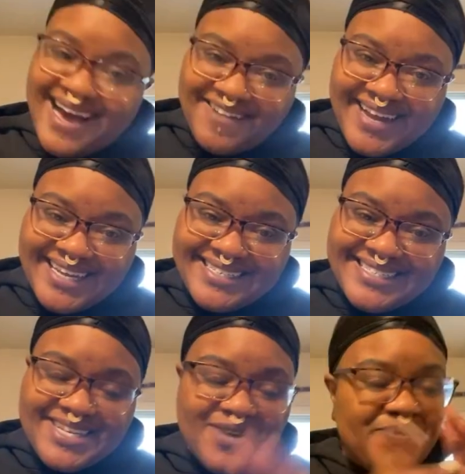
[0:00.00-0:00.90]
All right,
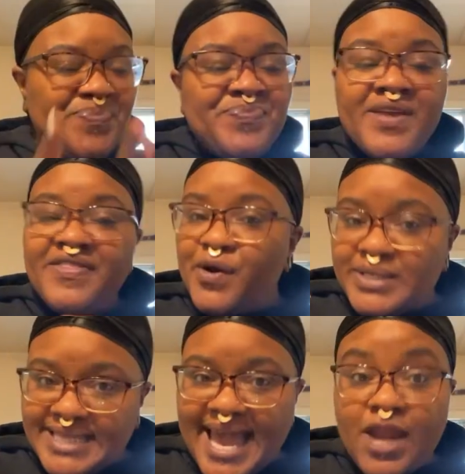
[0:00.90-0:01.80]
so there
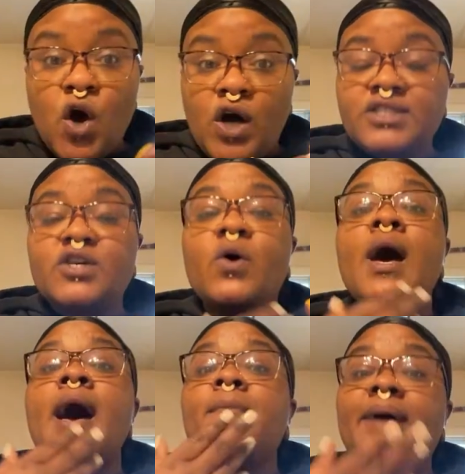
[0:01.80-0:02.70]
is that.
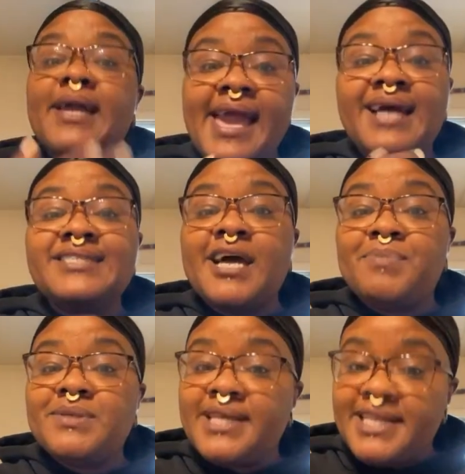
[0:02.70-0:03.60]
Also, my
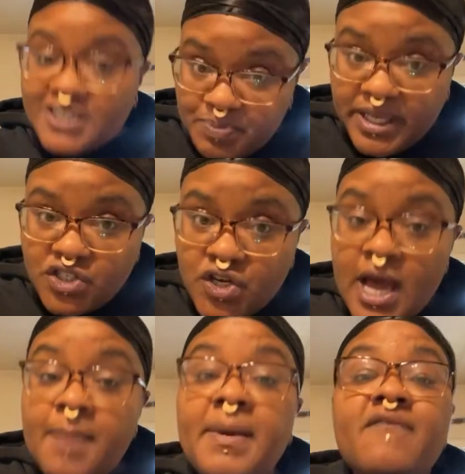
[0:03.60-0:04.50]
Cash App is
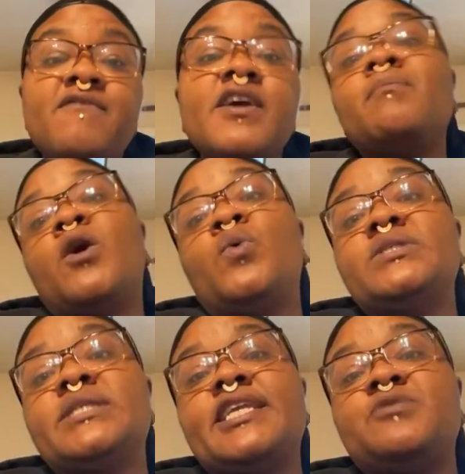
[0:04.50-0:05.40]
LadySpeech, my
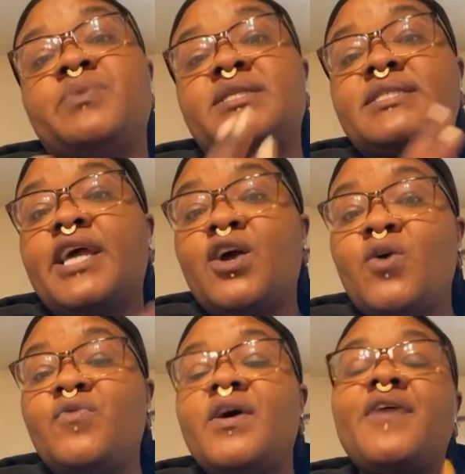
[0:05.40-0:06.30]
Venmo is LadySpeech
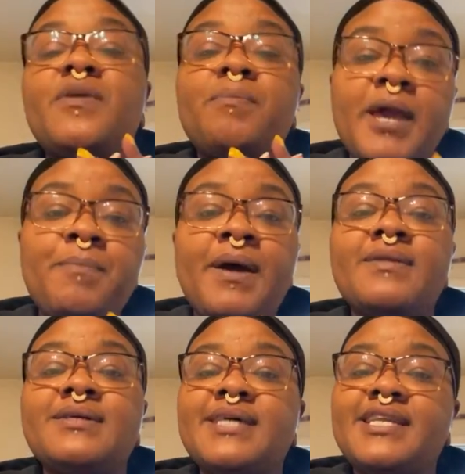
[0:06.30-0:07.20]
Sankofa, and the
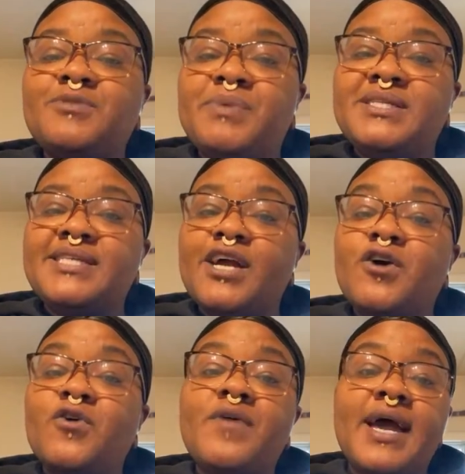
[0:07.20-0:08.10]
PayPal is
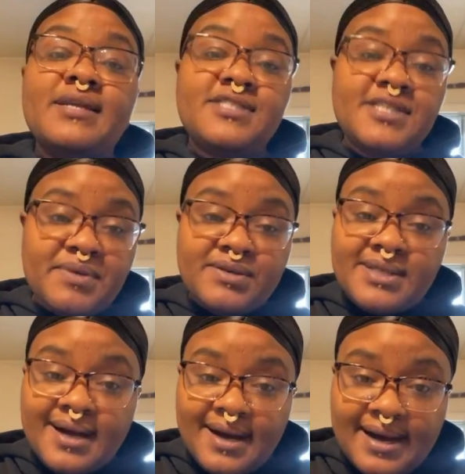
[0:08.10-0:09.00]

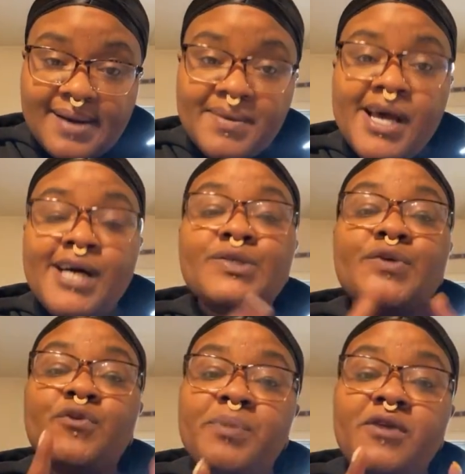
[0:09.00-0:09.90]
LadySpeechSankofa@gmail.com. So
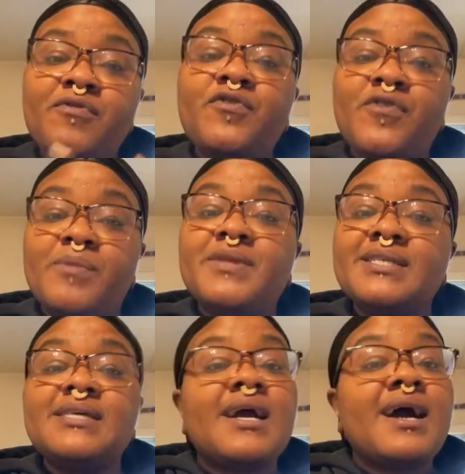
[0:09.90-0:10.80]
if you benefit from
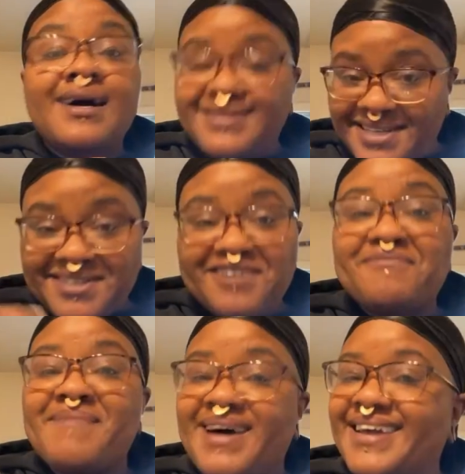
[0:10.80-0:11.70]
this content
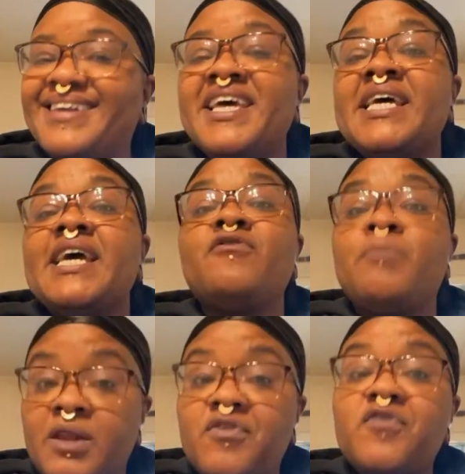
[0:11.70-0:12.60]
of mine, if you
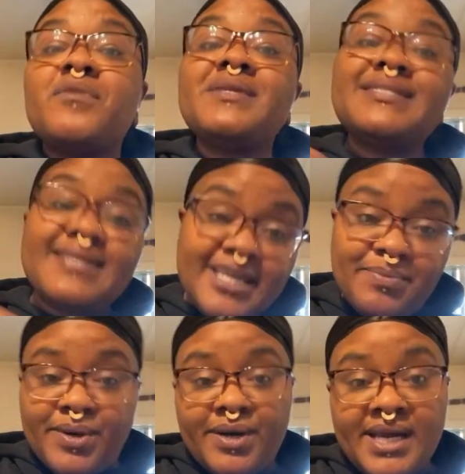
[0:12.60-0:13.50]
benefit from this
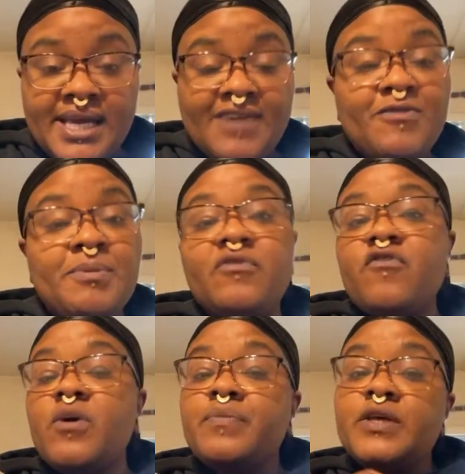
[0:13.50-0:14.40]
labor, if you benefit
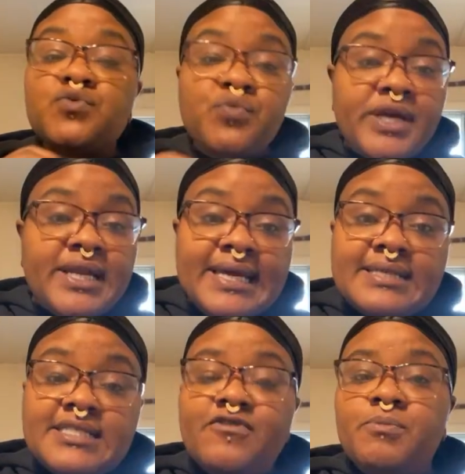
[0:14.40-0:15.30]
from these
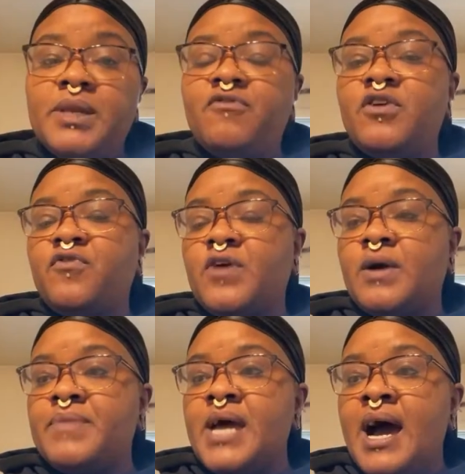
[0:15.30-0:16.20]
readings, if you benefit
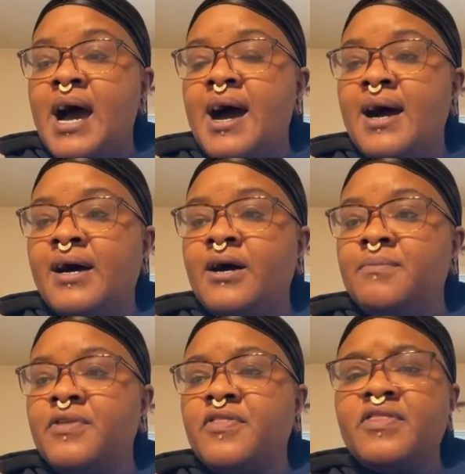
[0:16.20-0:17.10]
from
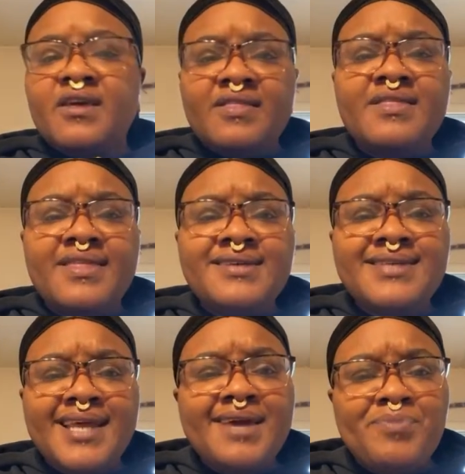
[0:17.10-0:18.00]
the things
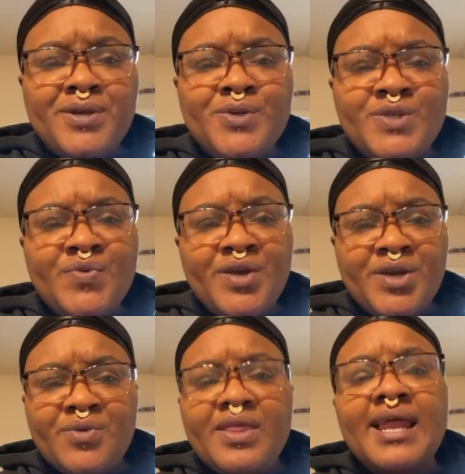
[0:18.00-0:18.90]
that I produce for
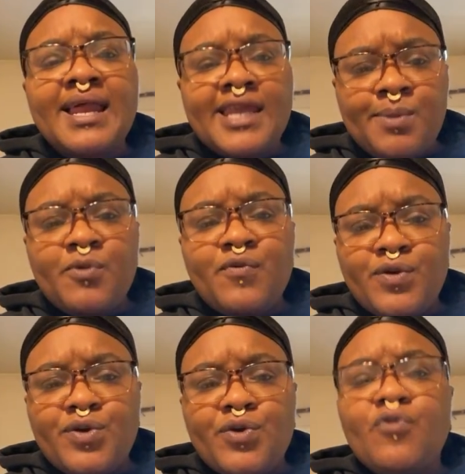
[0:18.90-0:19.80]
you, that I labor for
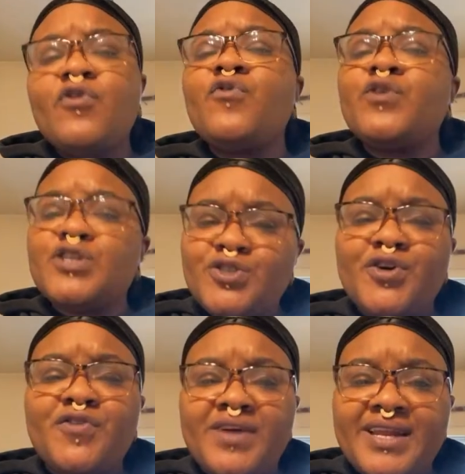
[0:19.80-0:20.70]
you, feel free to show
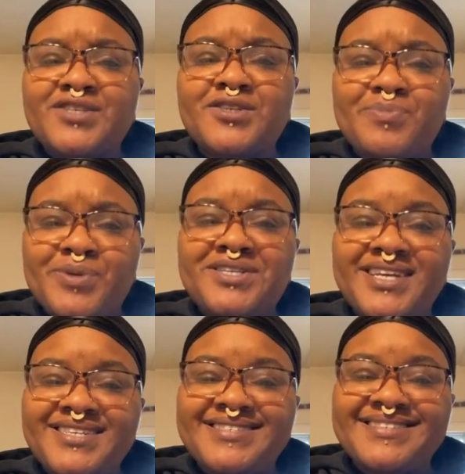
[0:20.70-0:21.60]
your financial
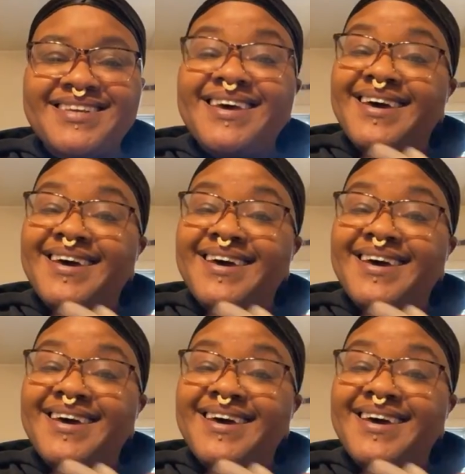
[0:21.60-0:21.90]
appreciation.